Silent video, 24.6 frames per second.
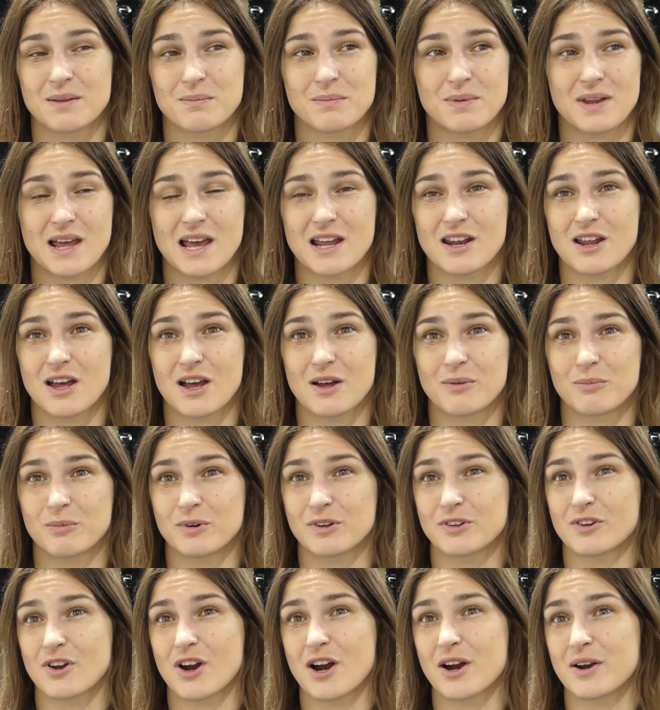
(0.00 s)
plan on
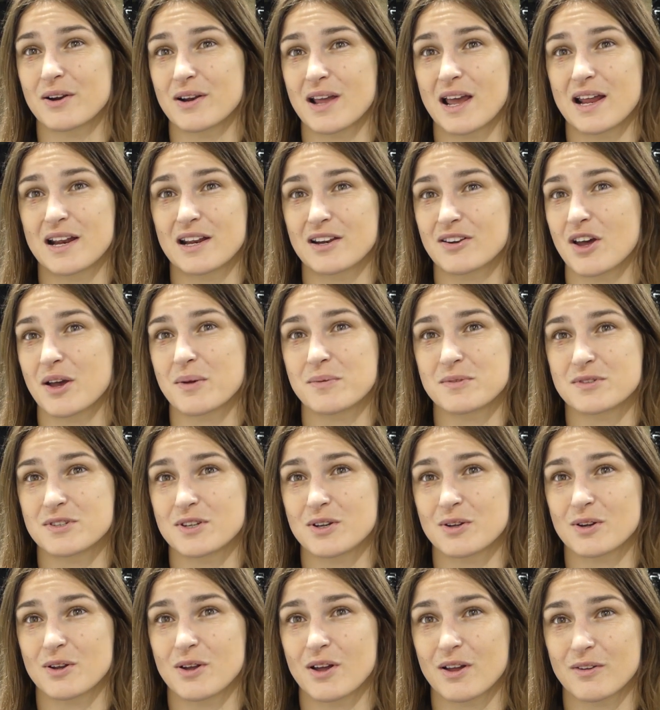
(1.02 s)
retiring anytime
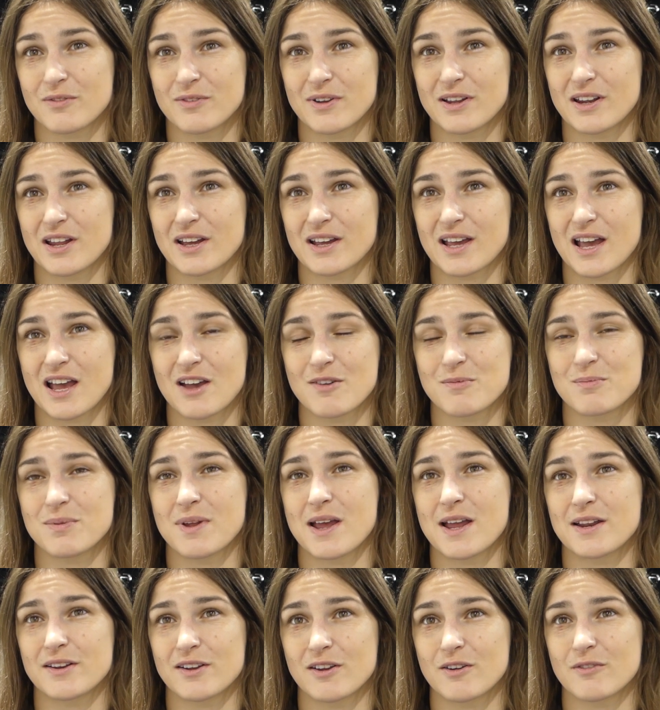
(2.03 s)
soon. I feel like I have
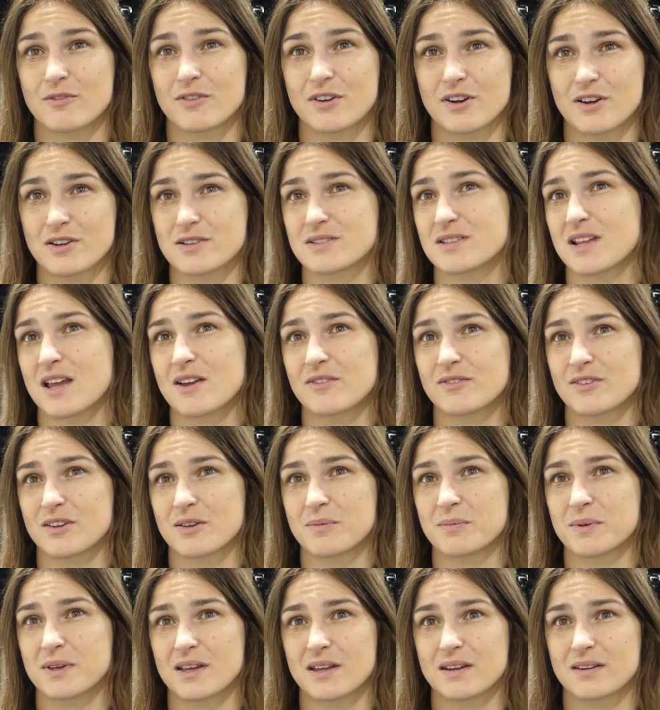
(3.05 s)
plenty of years left
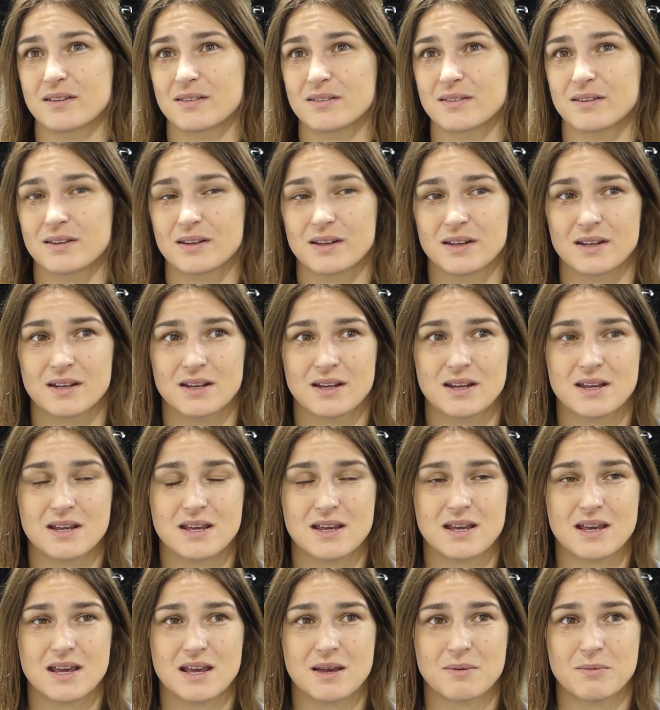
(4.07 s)
in me, and
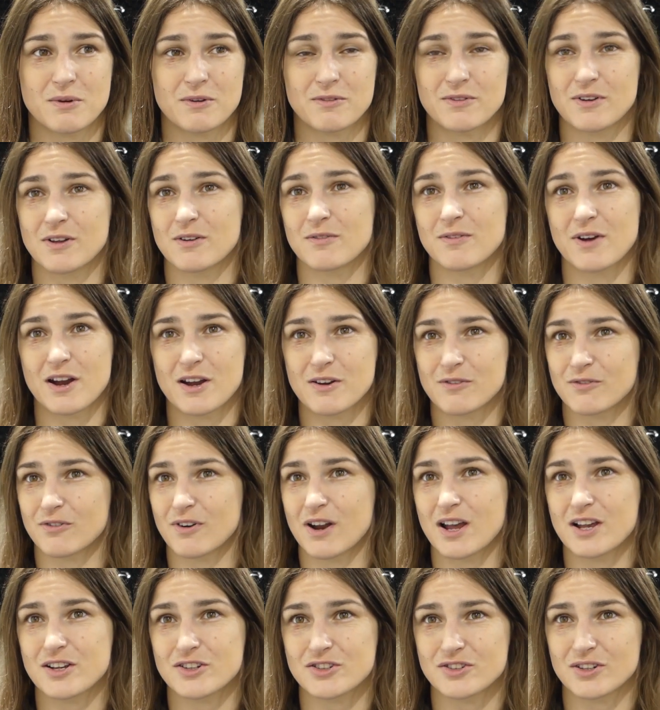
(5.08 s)
um, I feel very
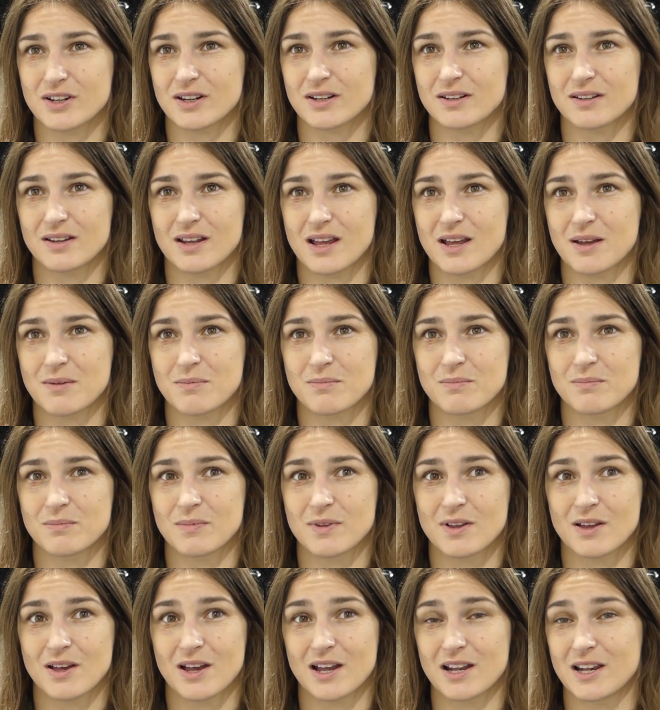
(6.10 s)
fresh, and um,
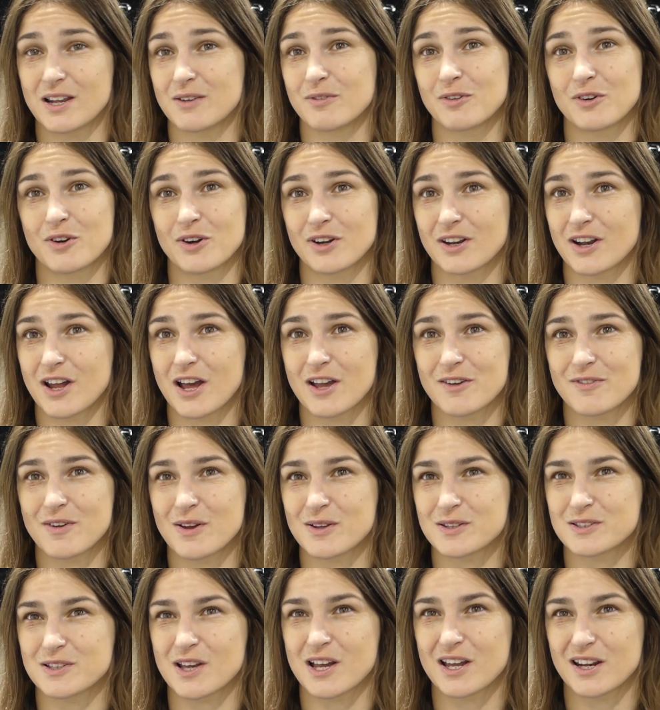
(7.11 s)
I live a good life
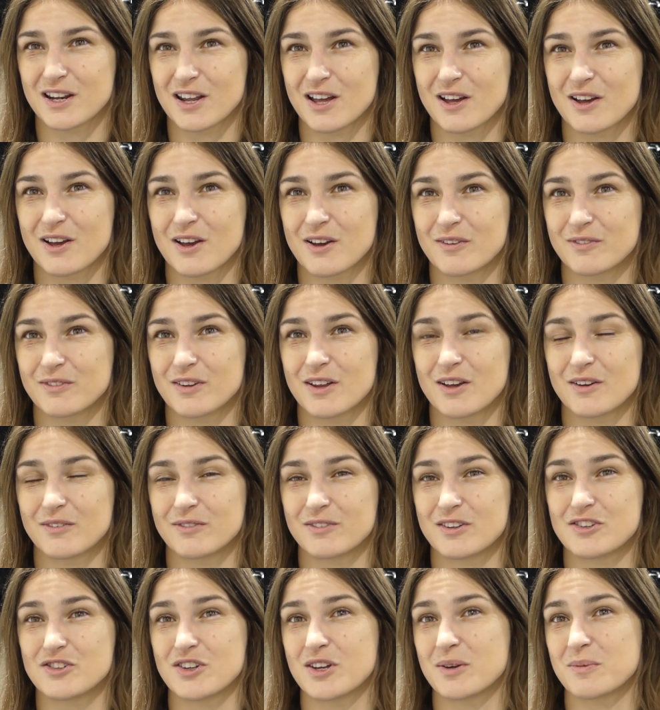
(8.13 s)
outside of, of
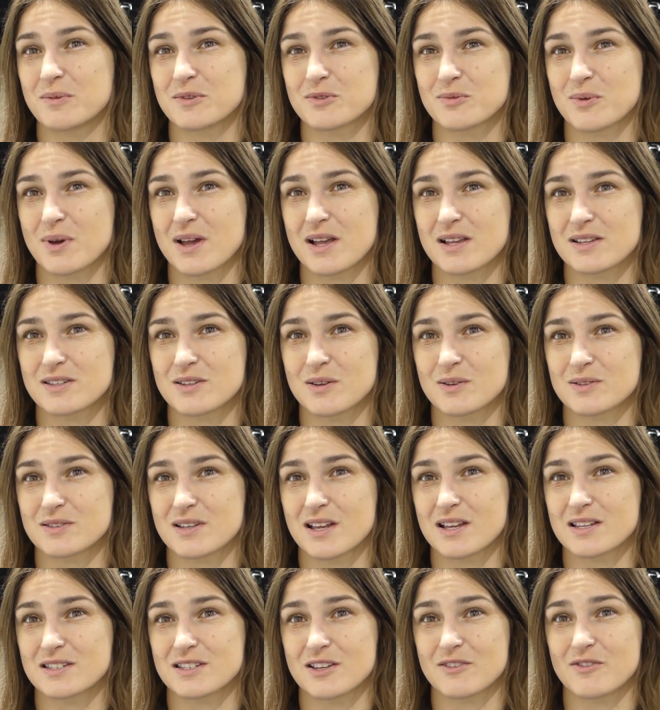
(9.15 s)
the gym as well. So it's
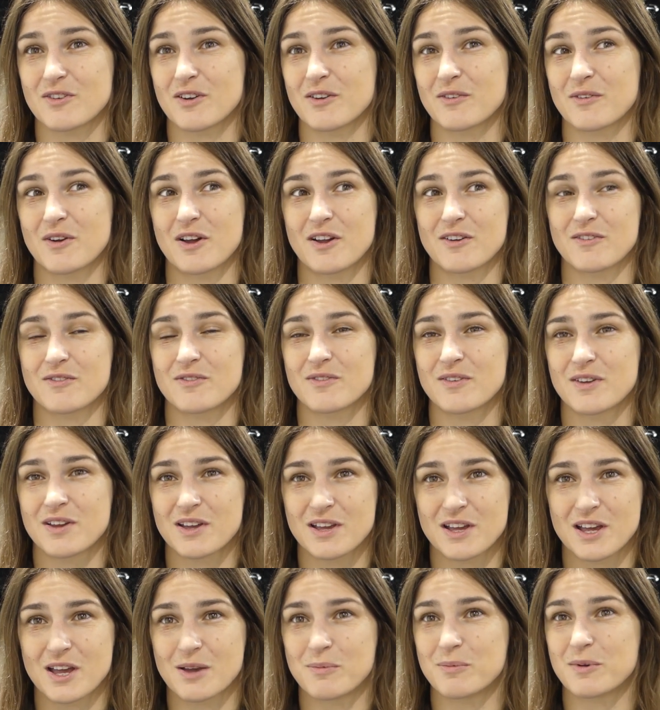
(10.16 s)
not as if I'm,
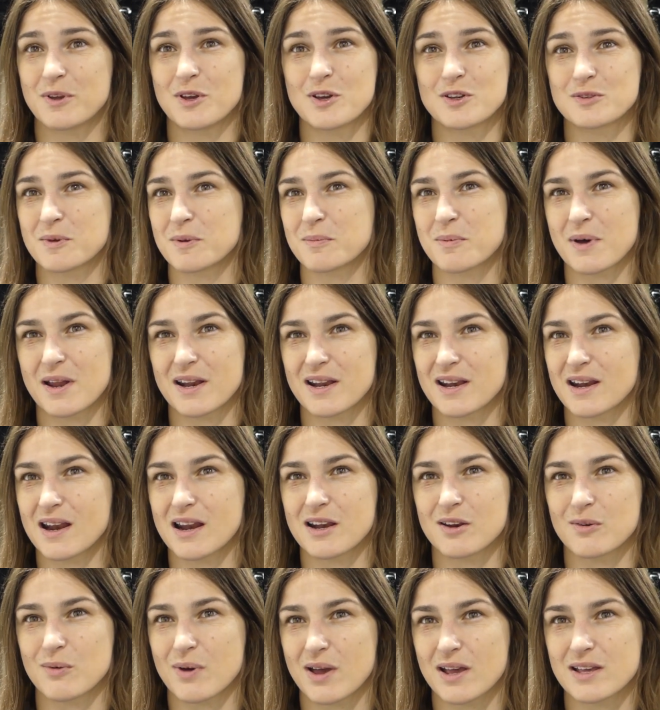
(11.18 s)
I've abused my body in
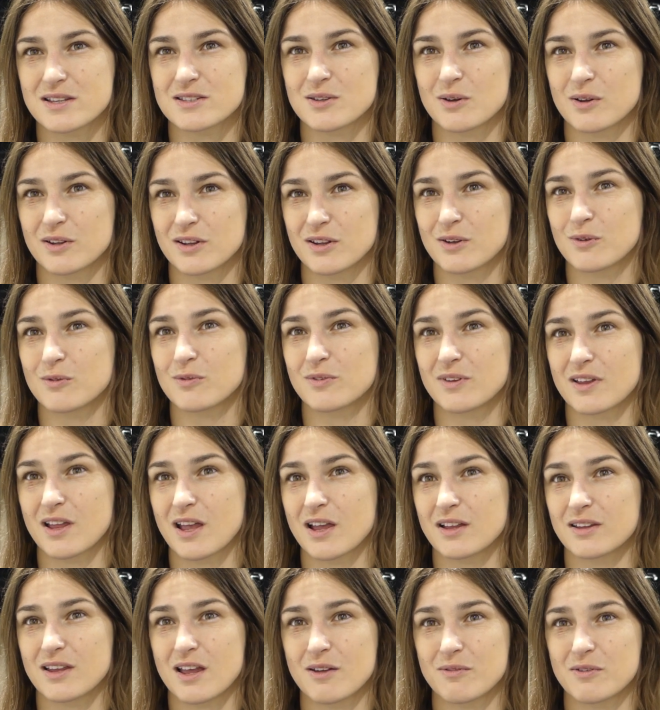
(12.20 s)
any way. So I do.
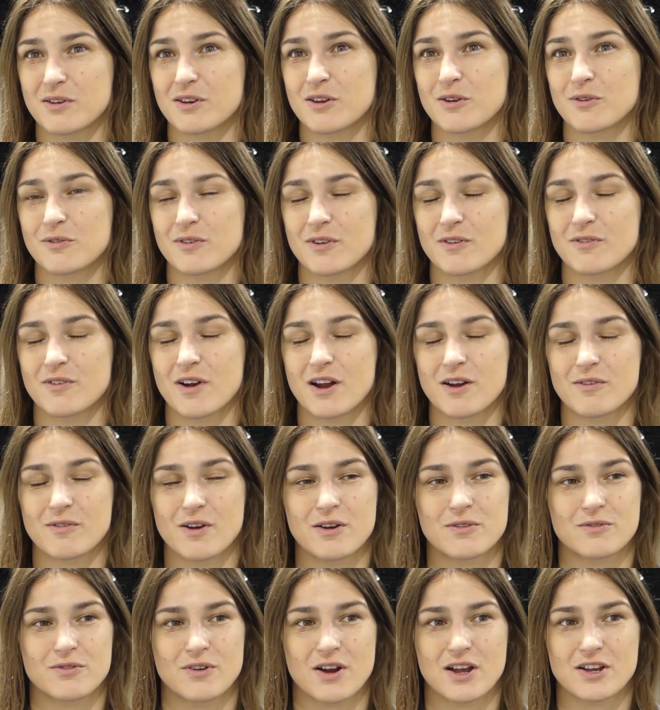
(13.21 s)
I definitely do feel very
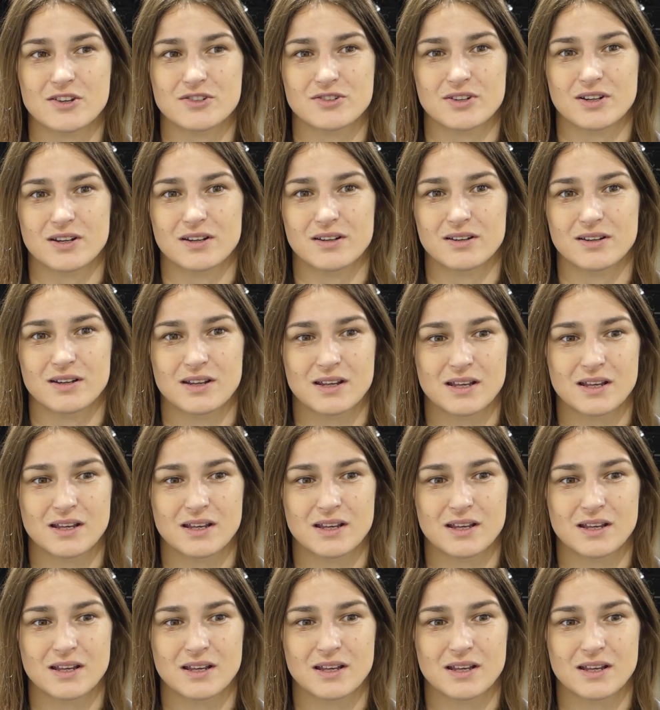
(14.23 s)
very fresh, and